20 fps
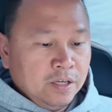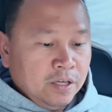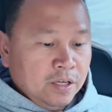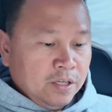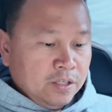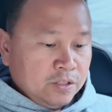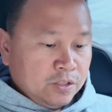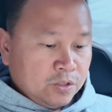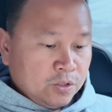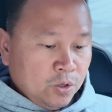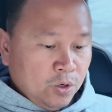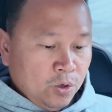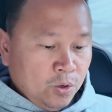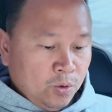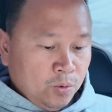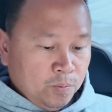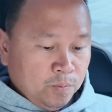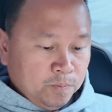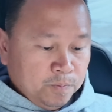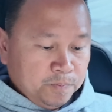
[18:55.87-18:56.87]

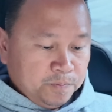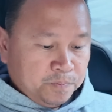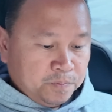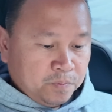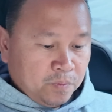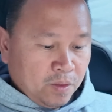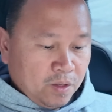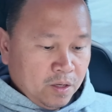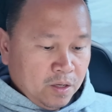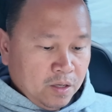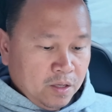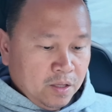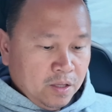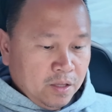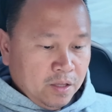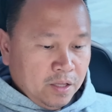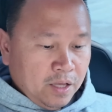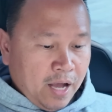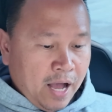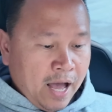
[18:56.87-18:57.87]
So
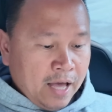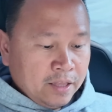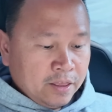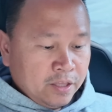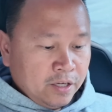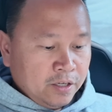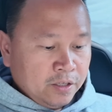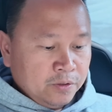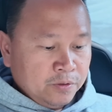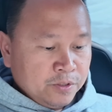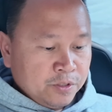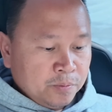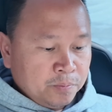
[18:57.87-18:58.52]
I thought it was a